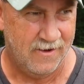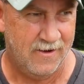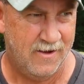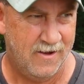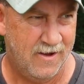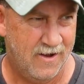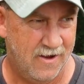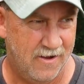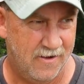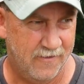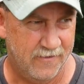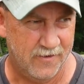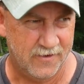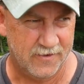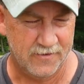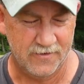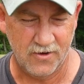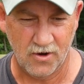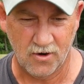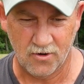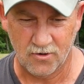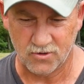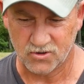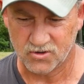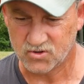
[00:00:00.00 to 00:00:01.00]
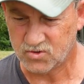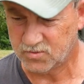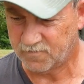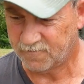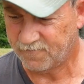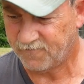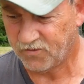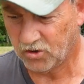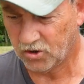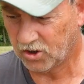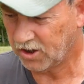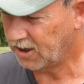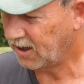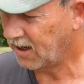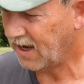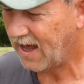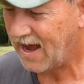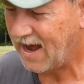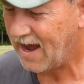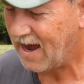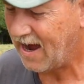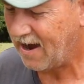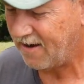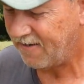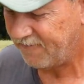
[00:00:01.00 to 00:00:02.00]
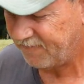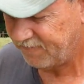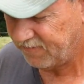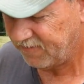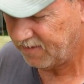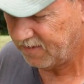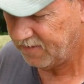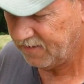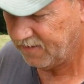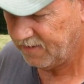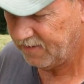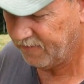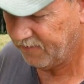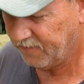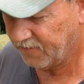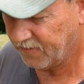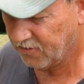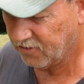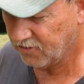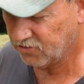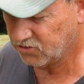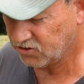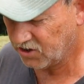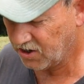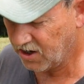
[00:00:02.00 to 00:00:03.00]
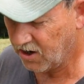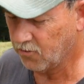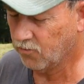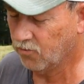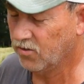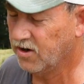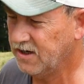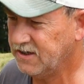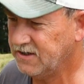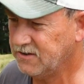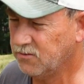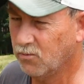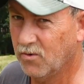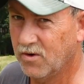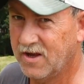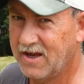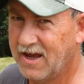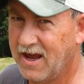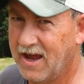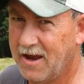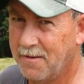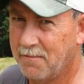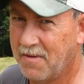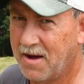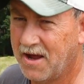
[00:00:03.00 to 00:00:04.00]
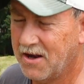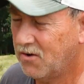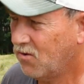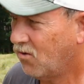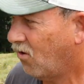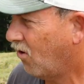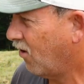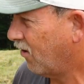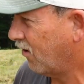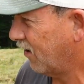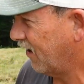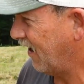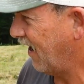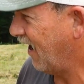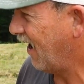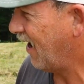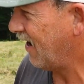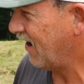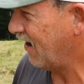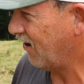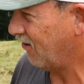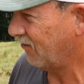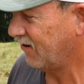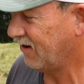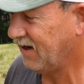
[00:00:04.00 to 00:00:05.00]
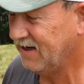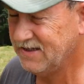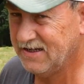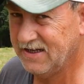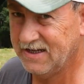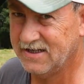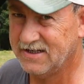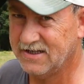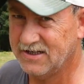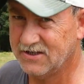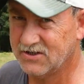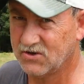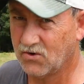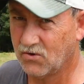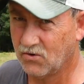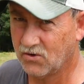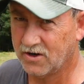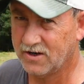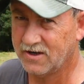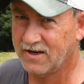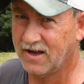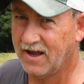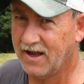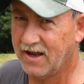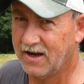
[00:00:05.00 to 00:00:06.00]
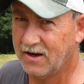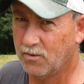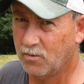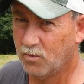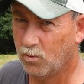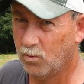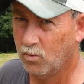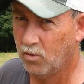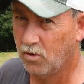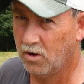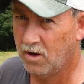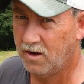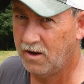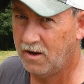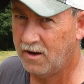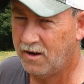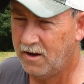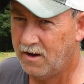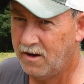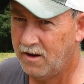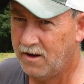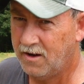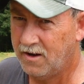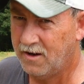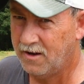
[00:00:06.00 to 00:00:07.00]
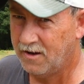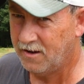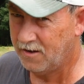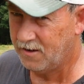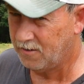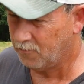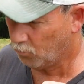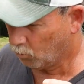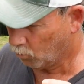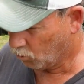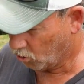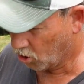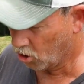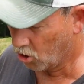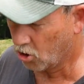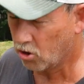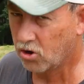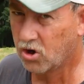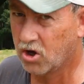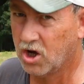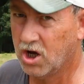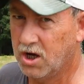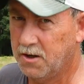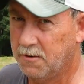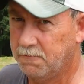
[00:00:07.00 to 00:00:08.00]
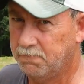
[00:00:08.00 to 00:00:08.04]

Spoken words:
The dirt's full of life. There's no reason we can't make quality hay on this. It's just going to take work.